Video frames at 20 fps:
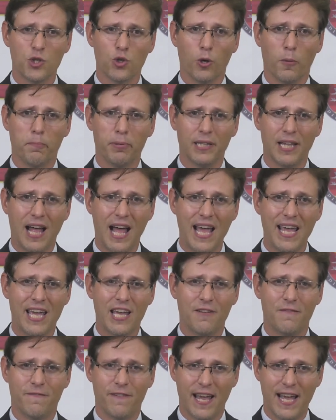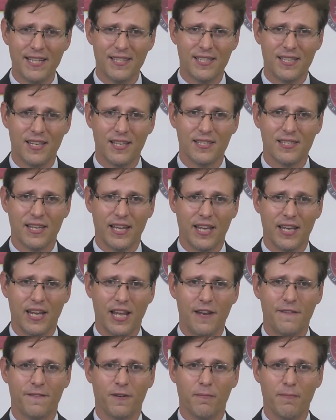to apply advances in
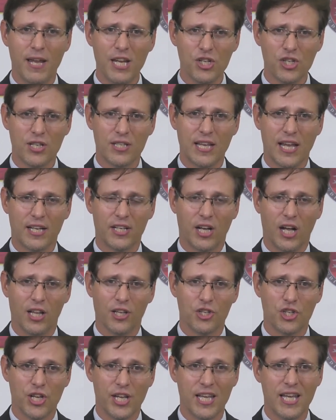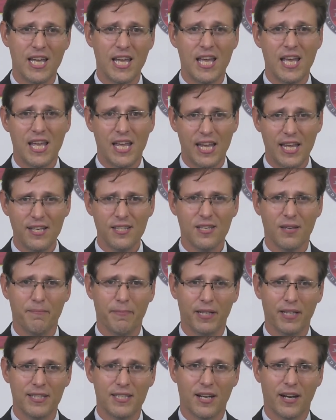information technology into
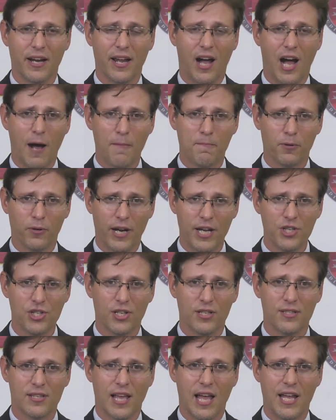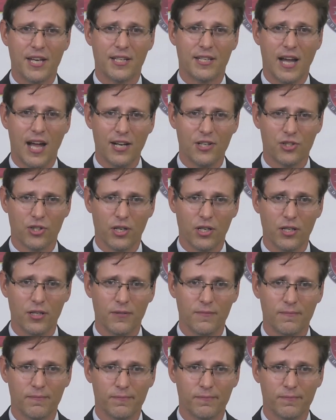military operations and doctrine.